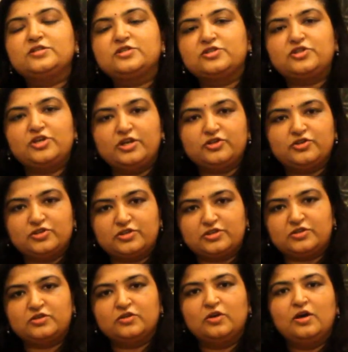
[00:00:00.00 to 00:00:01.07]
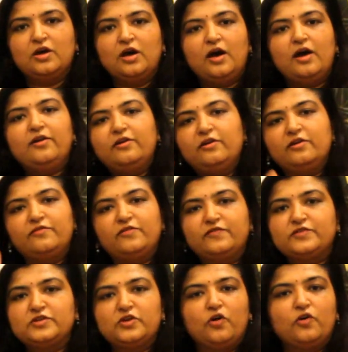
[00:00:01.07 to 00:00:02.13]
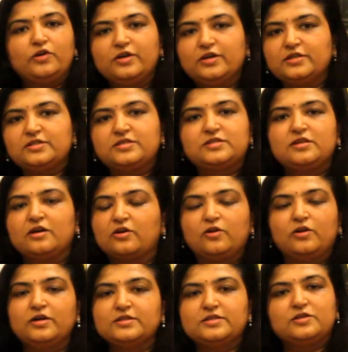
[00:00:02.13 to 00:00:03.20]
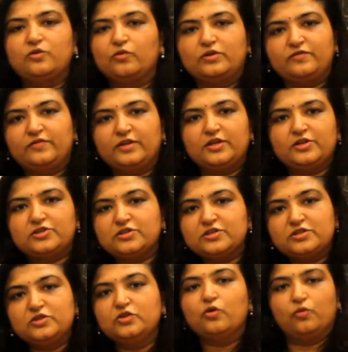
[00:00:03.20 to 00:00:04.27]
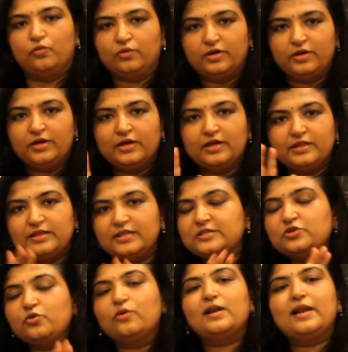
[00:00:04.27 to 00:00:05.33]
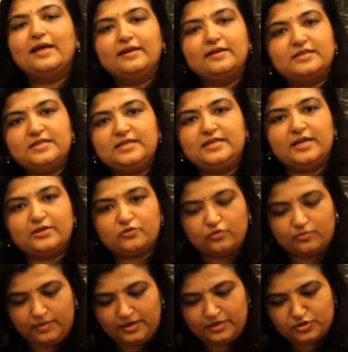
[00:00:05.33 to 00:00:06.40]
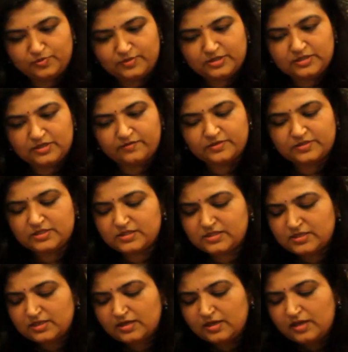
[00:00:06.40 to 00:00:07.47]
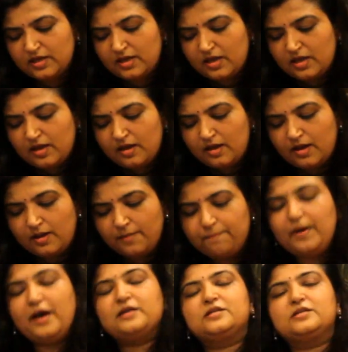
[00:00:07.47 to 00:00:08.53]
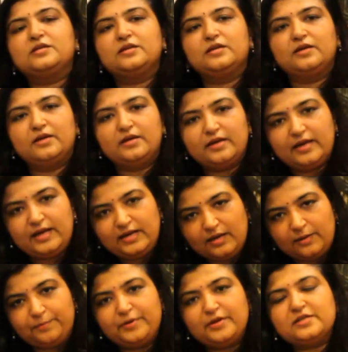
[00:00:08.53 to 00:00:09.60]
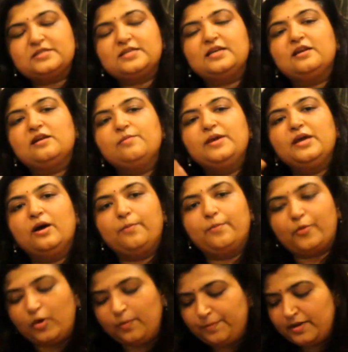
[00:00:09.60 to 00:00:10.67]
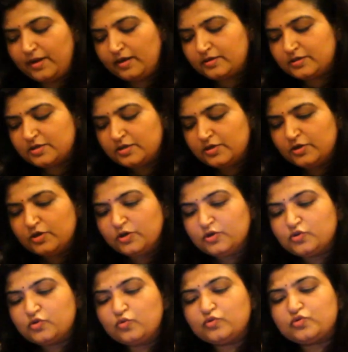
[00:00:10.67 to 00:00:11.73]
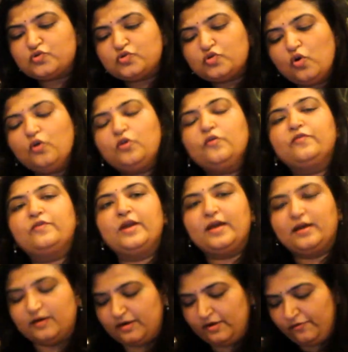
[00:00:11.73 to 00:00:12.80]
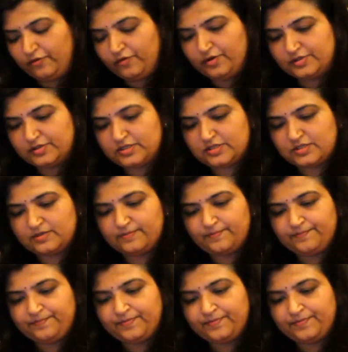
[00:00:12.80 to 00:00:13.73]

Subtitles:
its changes, 150 orders, circulars and notifications. No, there's no clarity yet on management services. But it appears that it will be appropriate to sort of take a reference,